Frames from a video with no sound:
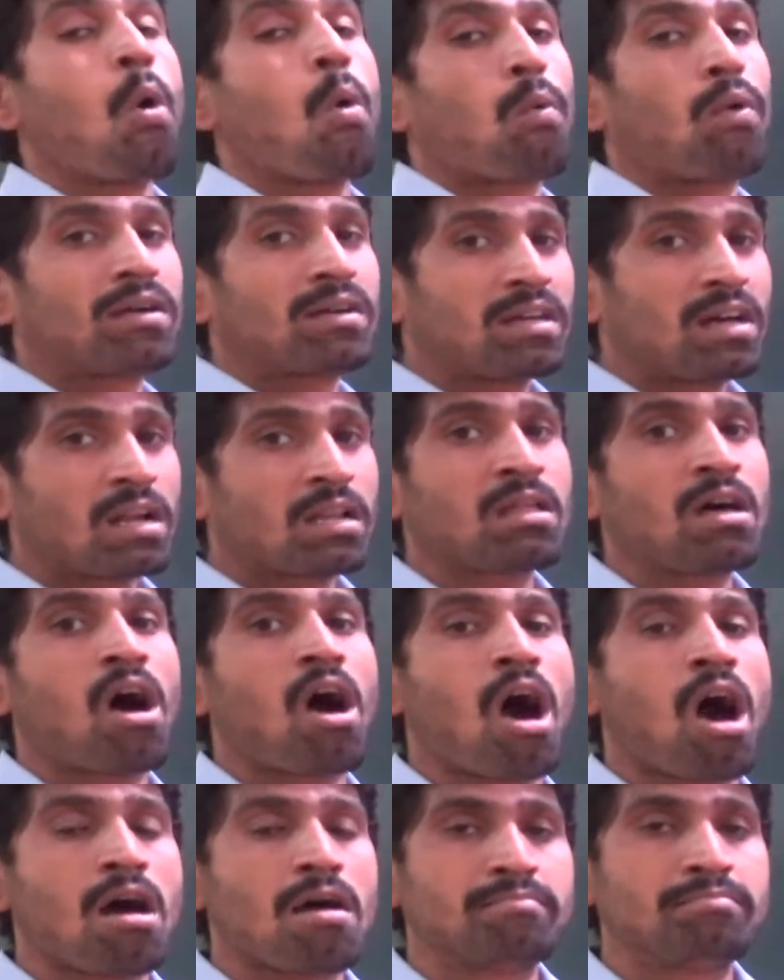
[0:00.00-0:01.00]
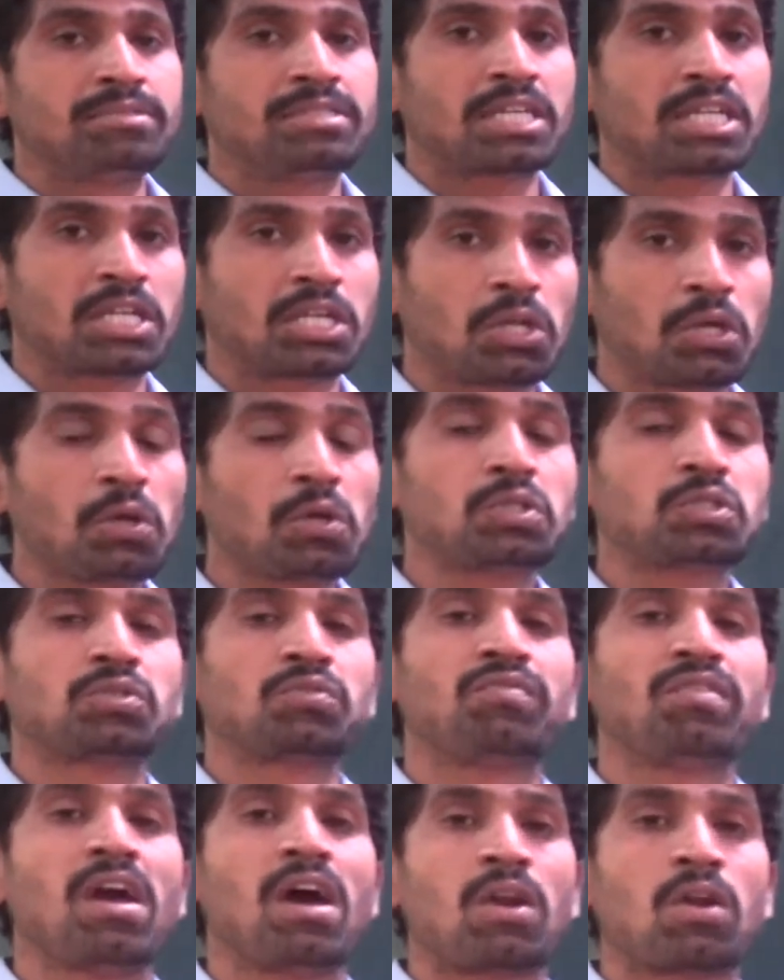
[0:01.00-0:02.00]
What are the
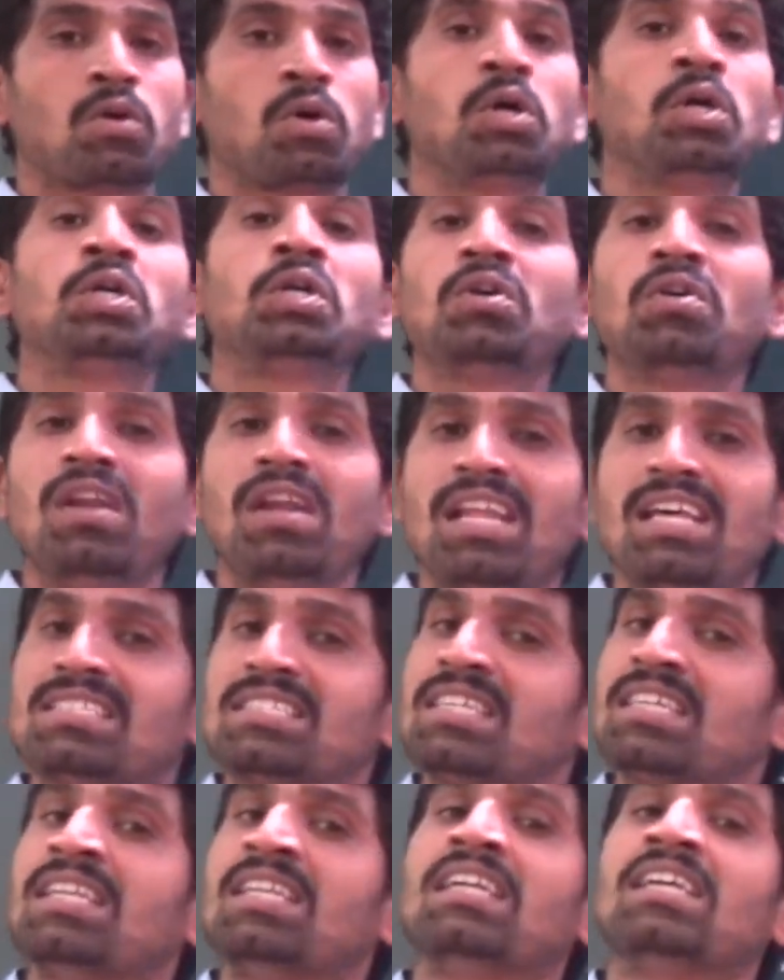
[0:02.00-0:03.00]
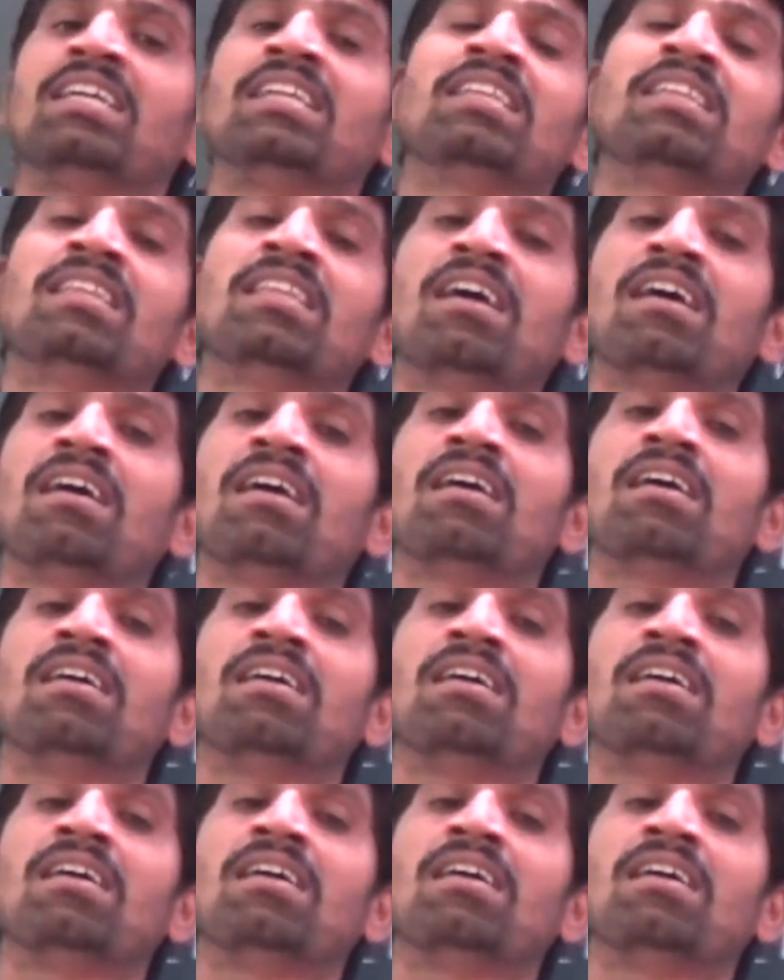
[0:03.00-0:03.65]
objectives we are going to lesson in the